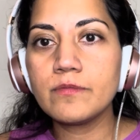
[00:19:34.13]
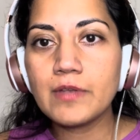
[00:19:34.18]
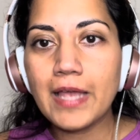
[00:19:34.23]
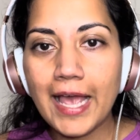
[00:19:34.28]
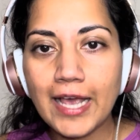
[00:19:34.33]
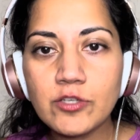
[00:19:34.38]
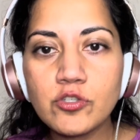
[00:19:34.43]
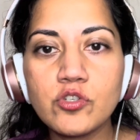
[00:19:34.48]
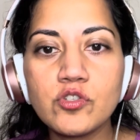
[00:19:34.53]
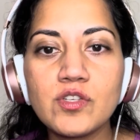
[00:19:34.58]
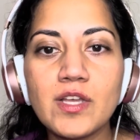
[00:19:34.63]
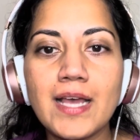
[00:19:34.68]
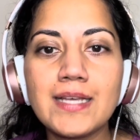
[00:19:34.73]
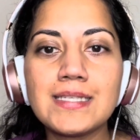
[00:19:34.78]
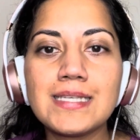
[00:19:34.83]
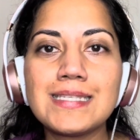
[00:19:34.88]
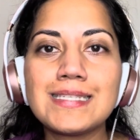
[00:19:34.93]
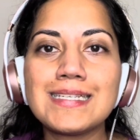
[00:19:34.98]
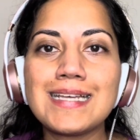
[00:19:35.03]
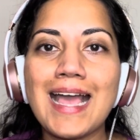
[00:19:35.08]

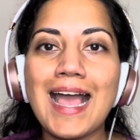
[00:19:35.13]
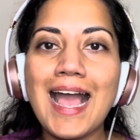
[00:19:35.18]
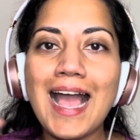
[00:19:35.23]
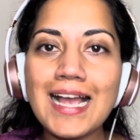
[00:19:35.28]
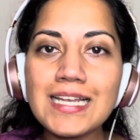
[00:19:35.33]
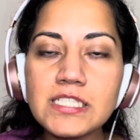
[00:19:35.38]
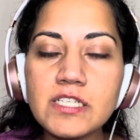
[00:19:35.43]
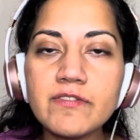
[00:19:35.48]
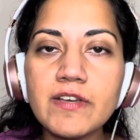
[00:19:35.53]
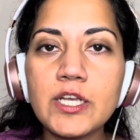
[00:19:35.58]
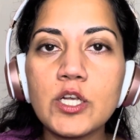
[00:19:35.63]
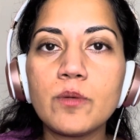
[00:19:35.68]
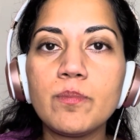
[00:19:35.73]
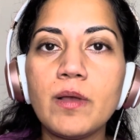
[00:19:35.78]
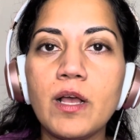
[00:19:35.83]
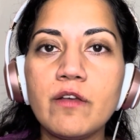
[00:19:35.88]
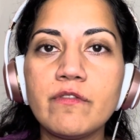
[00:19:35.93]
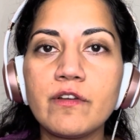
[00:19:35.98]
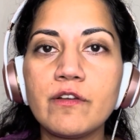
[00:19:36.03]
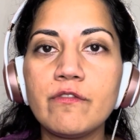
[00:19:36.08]
exercises to activate your
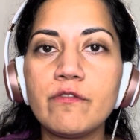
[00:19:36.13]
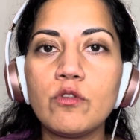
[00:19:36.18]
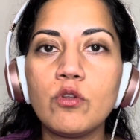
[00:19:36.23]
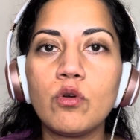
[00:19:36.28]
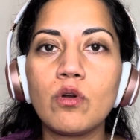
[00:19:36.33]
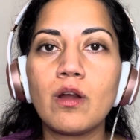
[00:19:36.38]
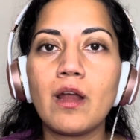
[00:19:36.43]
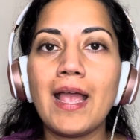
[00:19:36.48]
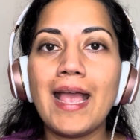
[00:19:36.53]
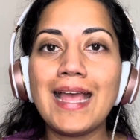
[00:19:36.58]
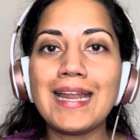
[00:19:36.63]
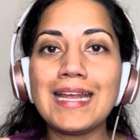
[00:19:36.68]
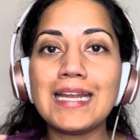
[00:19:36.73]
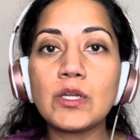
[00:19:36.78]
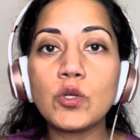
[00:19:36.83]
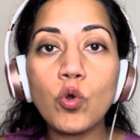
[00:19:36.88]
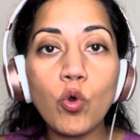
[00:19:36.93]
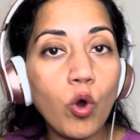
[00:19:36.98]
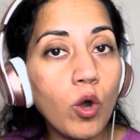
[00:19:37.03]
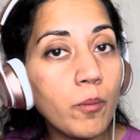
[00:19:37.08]
pelvic floor and
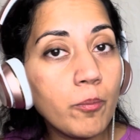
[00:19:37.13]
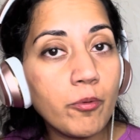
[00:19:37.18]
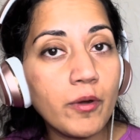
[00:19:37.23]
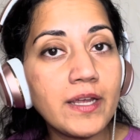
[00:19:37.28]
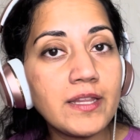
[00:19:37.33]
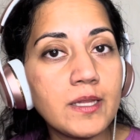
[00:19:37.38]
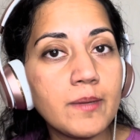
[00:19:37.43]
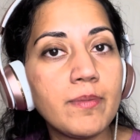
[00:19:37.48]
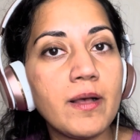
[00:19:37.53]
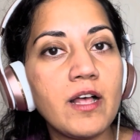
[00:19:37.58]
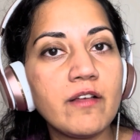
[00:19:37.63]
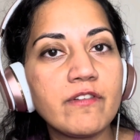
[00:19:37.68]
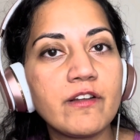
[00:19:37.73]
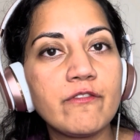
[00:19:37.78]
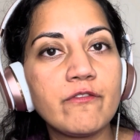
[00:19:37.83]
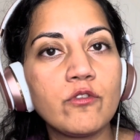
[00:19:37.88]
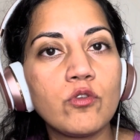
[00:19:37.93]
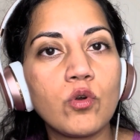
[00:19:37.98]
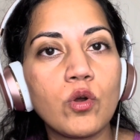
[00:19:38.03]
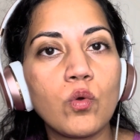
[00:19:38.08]
incorporate the pelvic
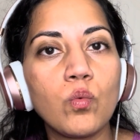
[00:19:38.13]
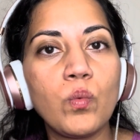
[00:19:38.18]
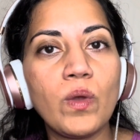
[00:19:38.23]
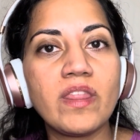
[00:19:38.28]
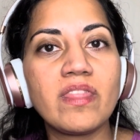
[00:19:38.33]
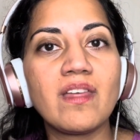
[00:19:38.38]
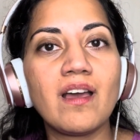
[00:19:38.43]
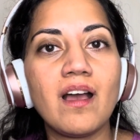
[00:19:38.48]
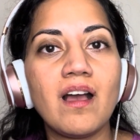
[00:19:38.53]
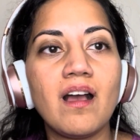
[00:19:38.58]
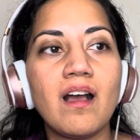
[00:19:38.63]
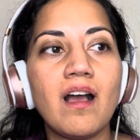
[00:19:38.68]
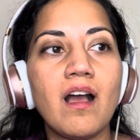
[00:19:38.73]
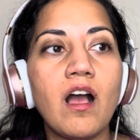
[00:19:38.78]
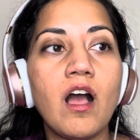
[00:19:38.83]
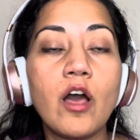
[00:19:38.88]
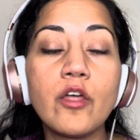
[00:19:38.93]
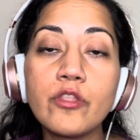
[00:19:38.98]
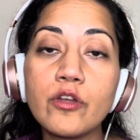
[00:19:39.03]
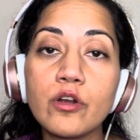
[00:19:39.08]
floor with
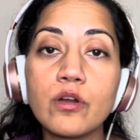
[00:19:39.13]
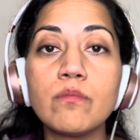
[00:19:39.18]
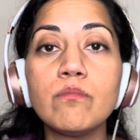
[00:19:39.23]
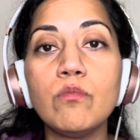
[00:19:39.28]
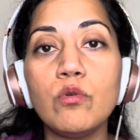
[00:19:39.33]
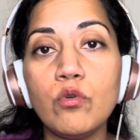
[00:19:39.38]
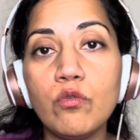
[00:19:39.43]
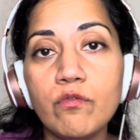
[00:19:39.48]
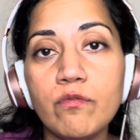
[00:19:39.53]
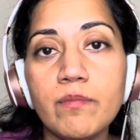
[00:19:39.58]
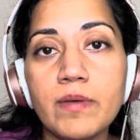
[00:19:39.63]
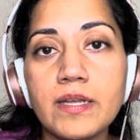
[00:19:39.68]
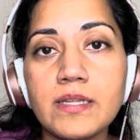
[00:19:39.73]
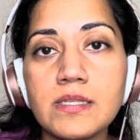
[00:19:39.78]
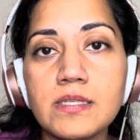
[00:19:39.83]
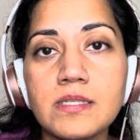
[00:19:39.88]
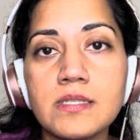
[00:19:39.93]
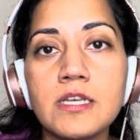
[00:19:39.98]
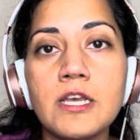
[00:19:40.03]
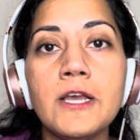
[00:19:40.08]
other
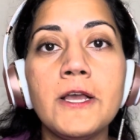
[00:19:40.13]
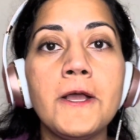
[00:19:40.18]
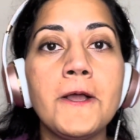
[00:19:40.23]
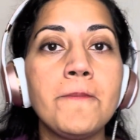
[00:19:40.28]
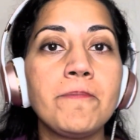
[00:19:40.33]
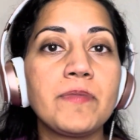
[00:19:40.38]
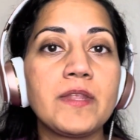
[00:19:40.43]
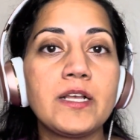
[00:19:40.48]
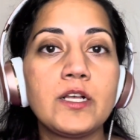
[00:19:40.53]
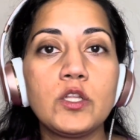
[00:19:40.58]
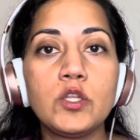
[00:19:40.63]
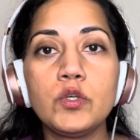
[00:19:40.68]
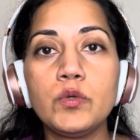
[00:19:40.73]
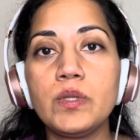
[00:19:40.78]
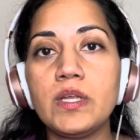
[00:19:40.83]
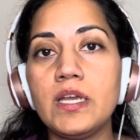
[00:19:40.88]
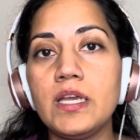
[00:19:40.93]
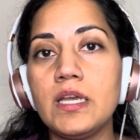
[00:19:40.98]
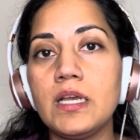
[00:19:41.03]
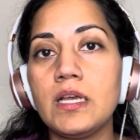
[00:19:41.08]
movements,
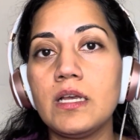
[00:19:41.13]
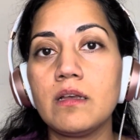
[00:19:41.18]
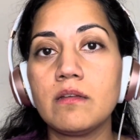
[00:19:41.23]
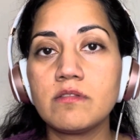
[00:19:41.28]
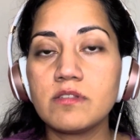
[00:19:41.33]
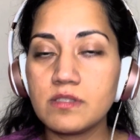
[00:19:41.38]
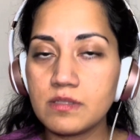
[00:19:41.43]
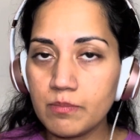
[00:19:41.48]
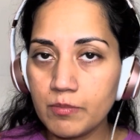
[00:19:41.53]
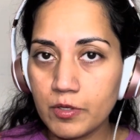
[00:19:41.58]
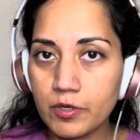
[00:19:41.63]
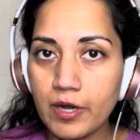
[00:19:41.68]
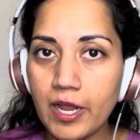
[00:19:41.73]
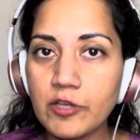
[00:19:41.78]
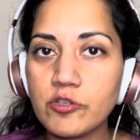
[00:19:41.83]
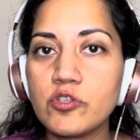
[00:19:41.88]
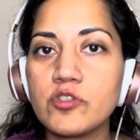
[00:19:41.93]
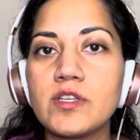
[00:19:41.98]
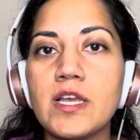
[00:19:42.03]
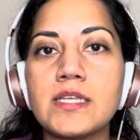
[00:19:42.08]
including similar
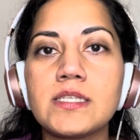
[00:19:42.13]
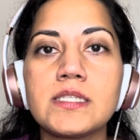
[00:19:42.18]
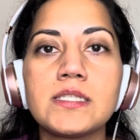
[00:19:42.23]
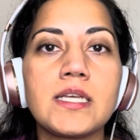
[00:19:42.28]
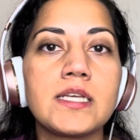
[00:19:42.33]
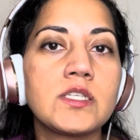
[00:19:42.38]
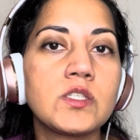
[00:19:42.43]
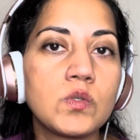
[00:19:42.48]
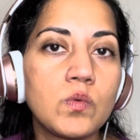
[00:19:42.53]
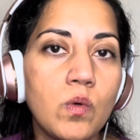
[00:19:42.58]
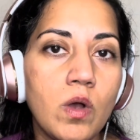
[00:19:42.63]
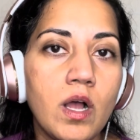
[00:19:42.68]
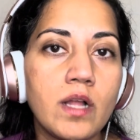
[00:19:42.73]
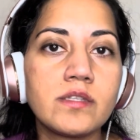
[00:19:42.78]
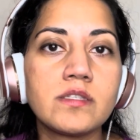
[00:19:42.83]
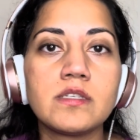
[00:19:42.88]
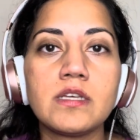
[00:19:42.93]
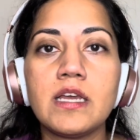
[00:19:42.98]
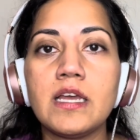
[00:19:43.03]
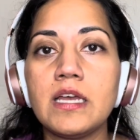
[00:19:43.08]
exercises like
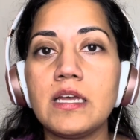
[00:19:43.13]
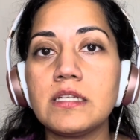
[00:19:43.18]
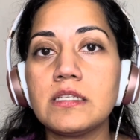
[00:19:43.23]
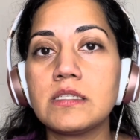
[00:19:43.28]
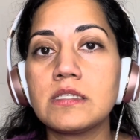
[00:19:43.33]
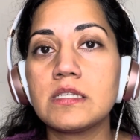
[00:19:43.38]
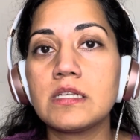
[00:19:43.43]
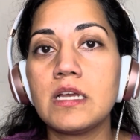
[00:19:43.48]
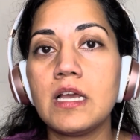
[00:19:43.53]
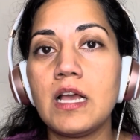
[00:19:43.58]
squats and